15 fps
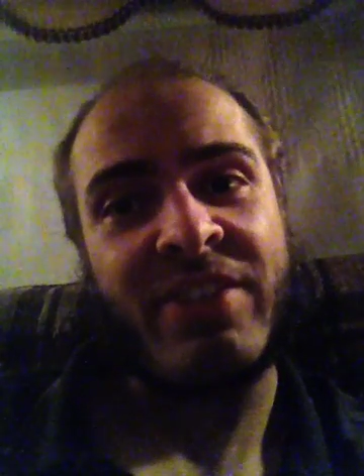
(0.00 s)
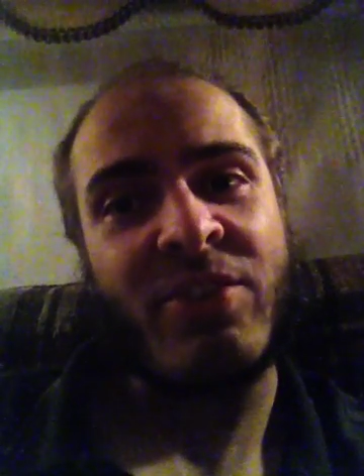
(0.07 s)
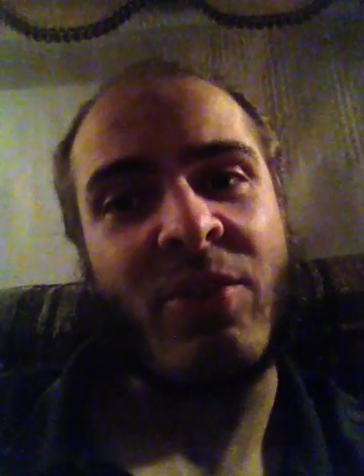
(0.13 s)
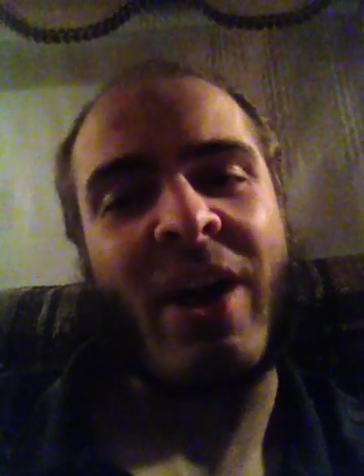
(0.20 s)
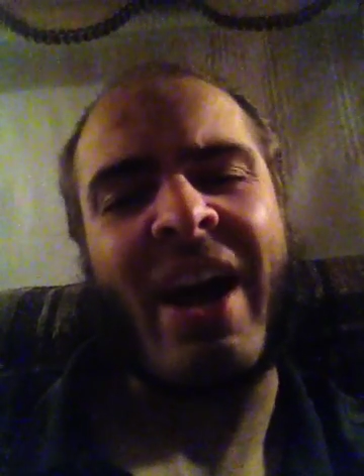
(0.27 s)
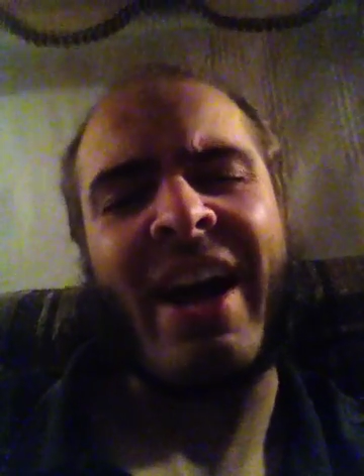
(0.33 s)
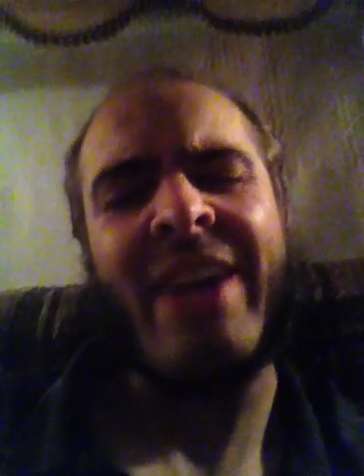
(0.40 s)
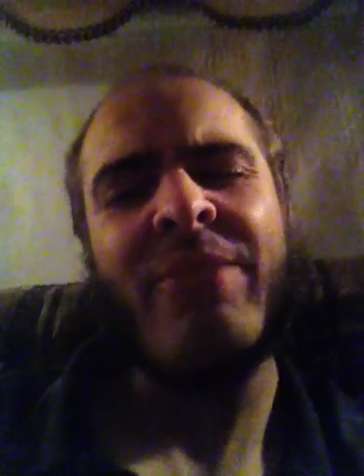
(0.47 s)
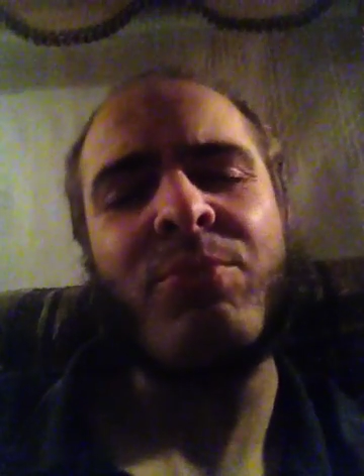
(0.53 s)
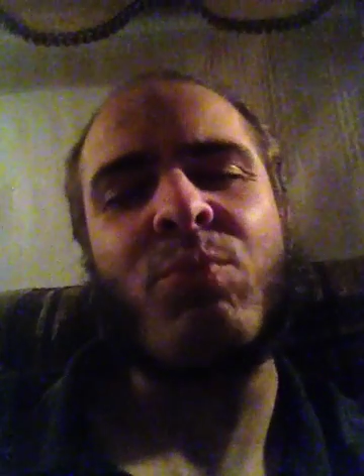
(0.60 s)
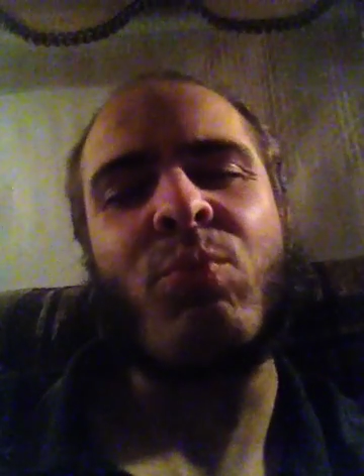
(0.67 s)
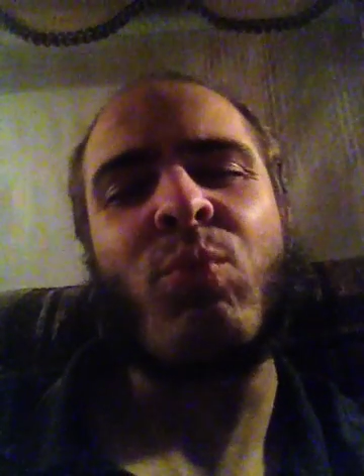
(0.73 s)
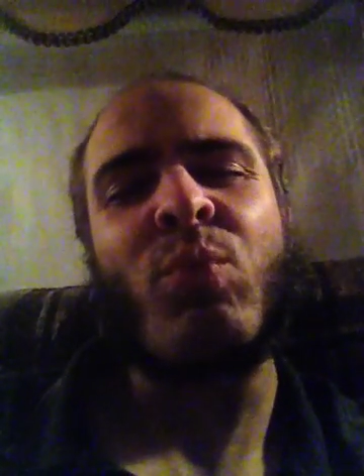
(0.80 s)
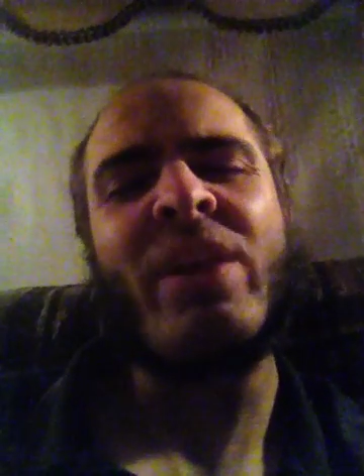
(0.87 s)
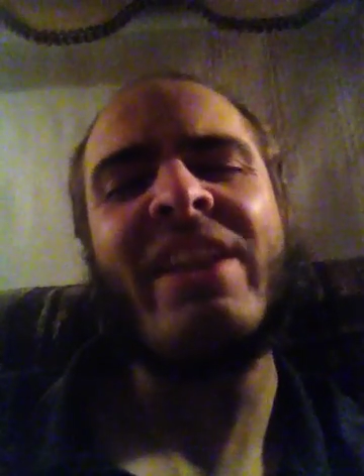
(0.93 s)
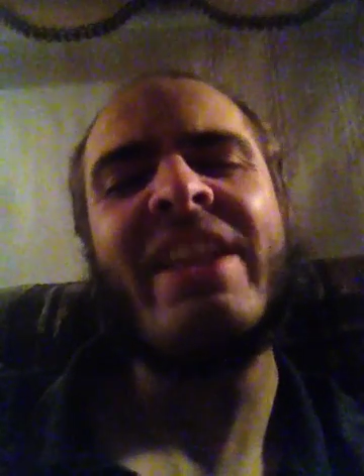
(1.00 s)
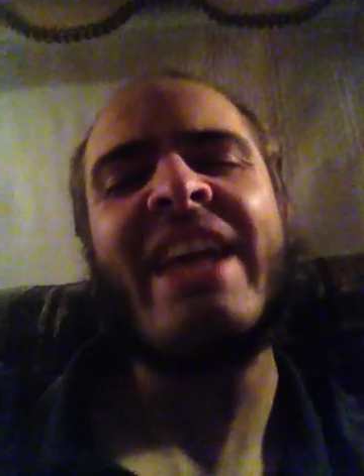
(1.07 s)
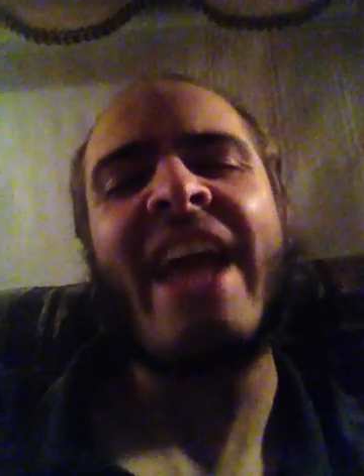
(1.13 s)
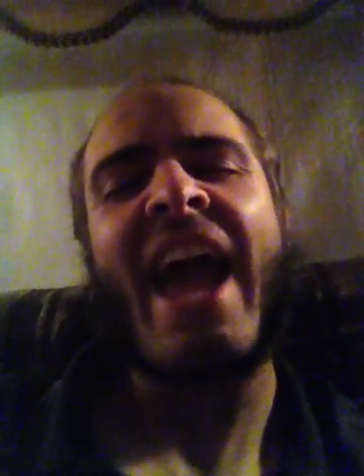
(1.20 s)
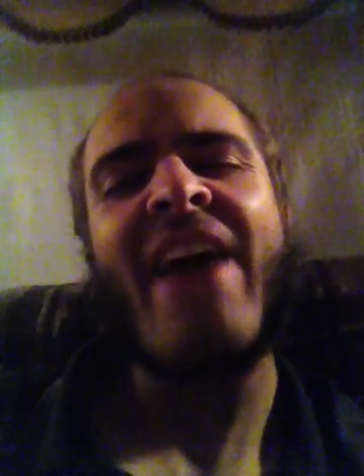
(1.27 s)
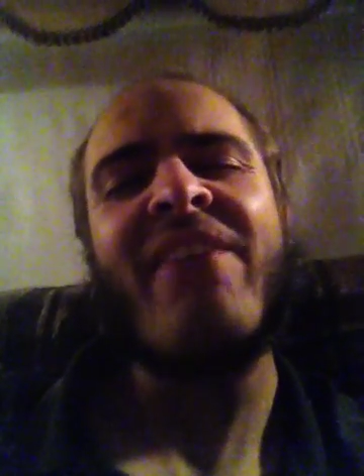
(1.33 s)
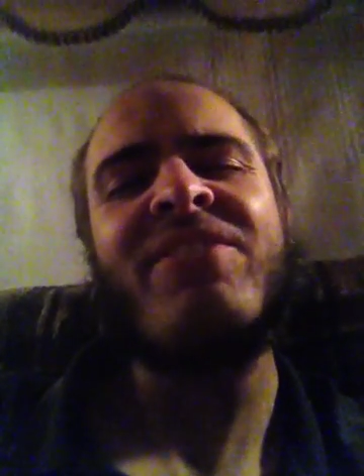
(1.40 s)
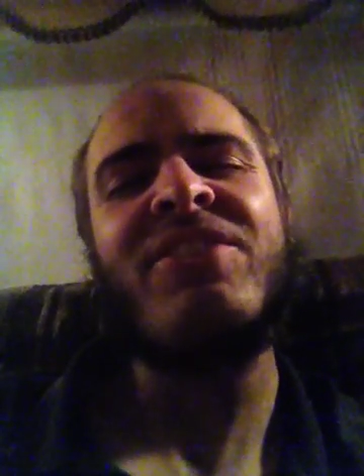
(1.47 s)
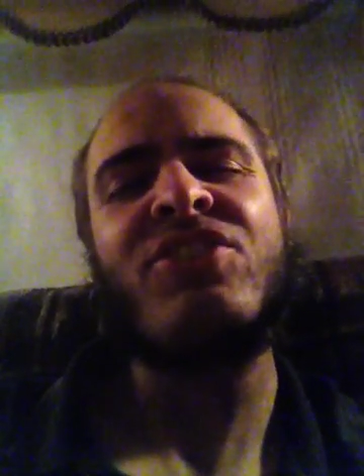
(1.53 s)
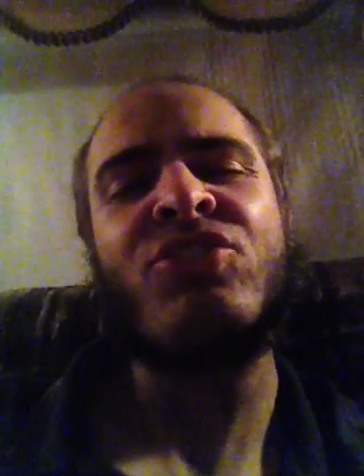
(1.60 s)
so I really have to